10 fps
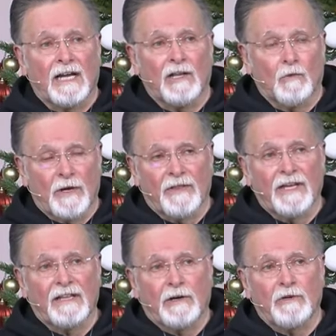And the one
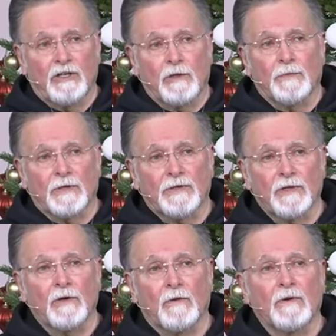thing that we should
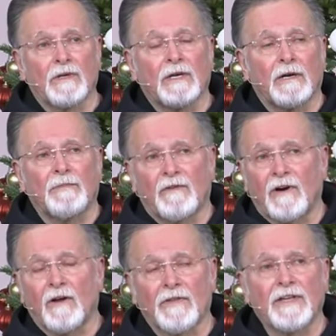pursue above
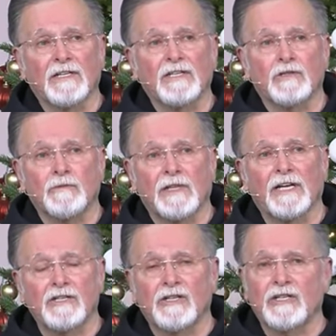all things is
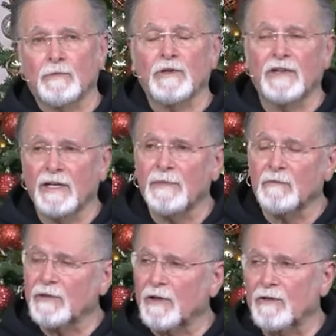relationship with Him
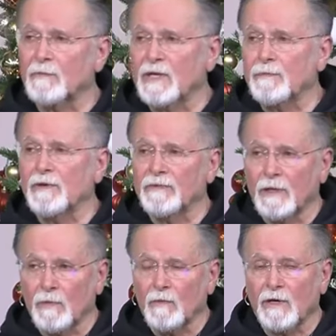and with other people.
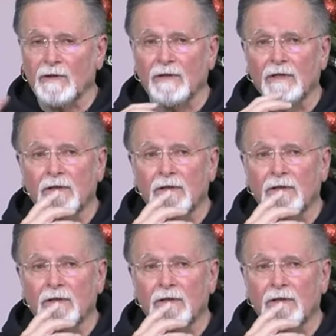Number one.